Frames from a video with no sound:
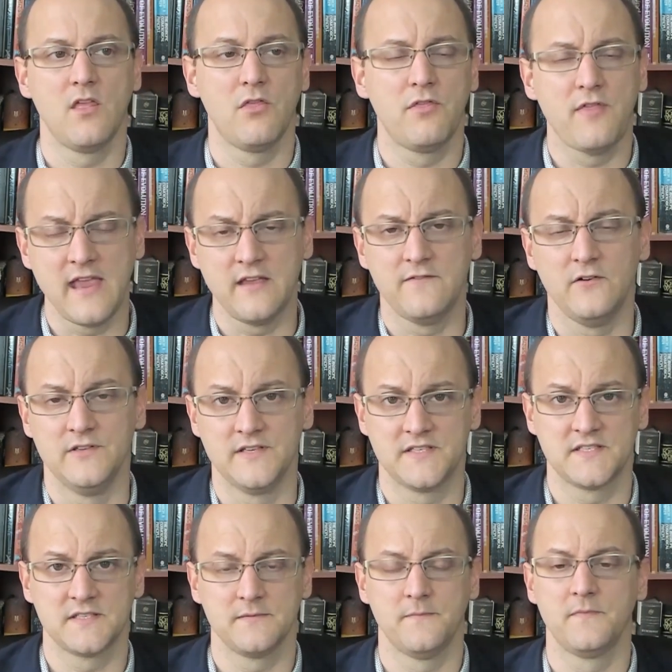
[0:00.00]

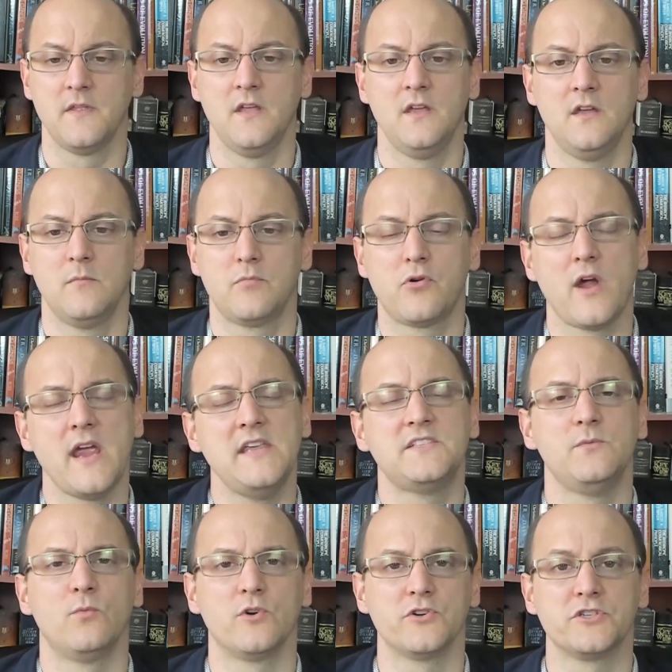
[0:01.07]
thankfulness,
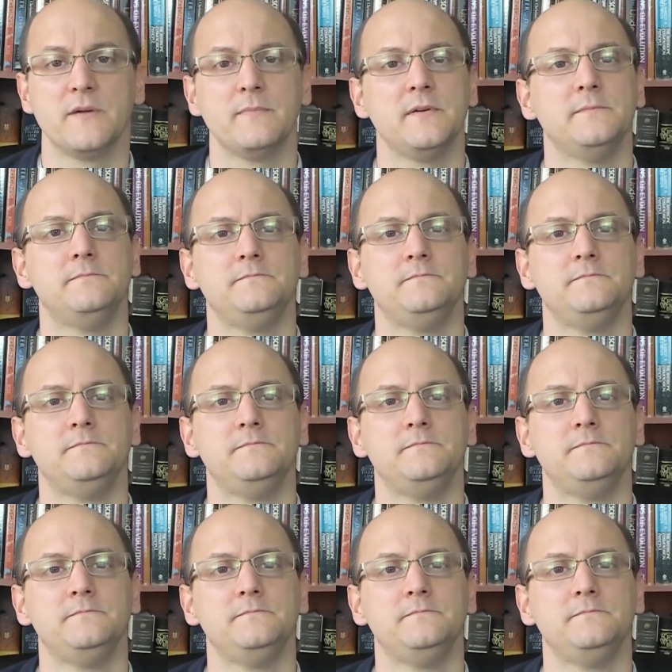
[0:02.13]
praise, and worship.